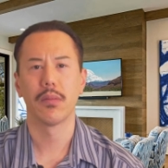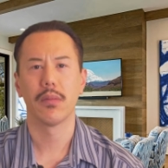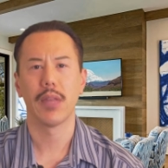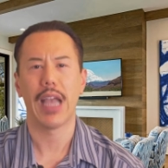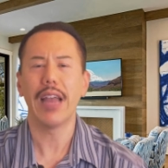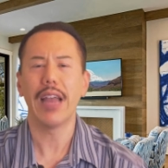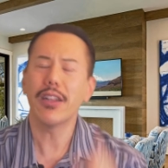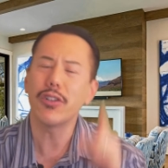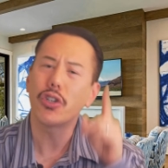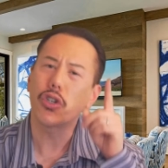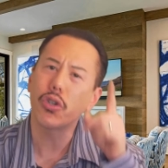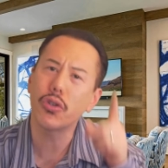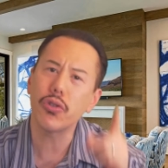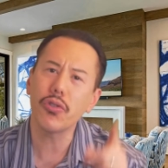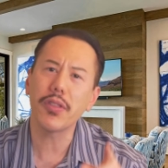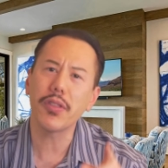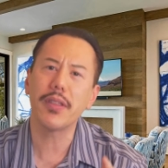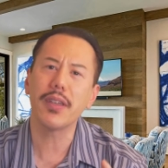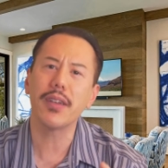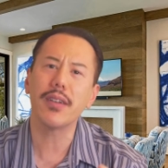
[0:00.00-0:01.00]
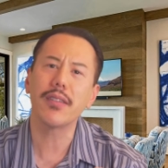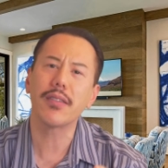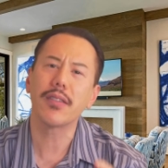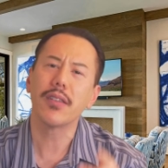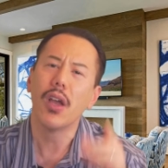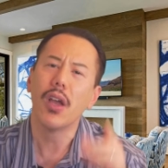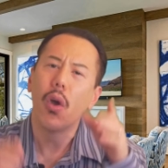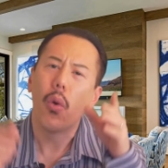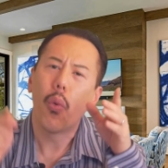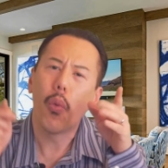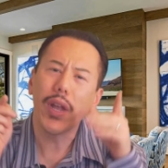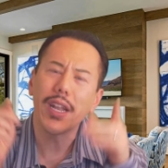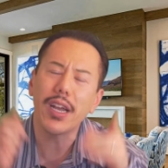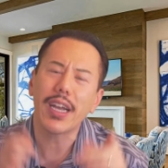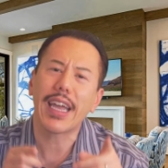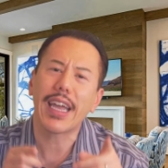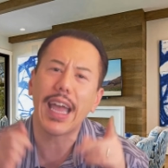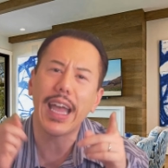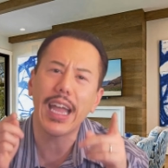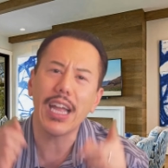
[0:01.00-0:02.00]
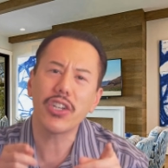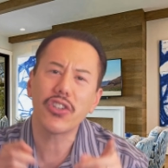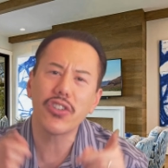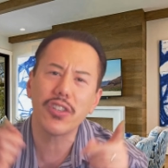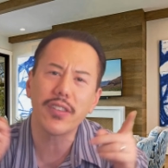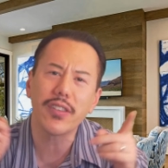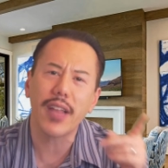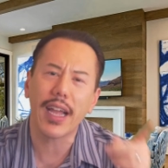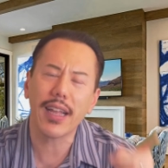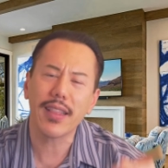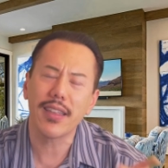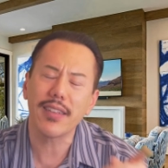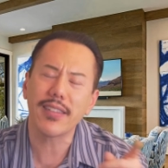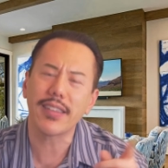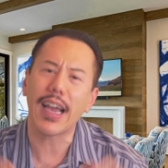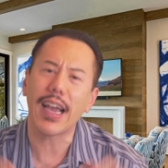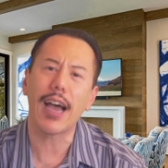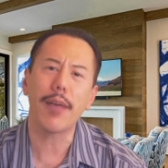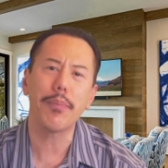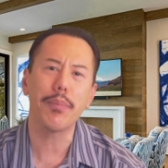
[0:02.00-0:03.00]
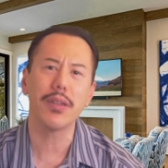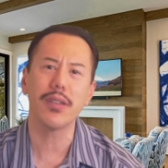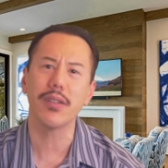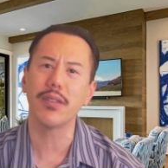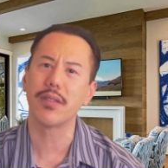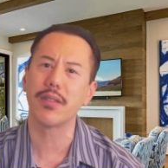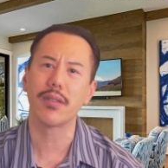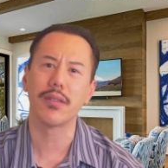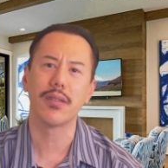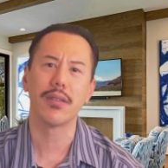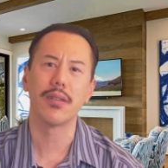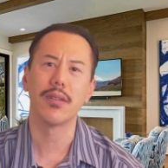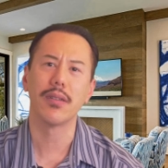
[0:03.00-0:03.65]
And the truth is, when occasions like this happens,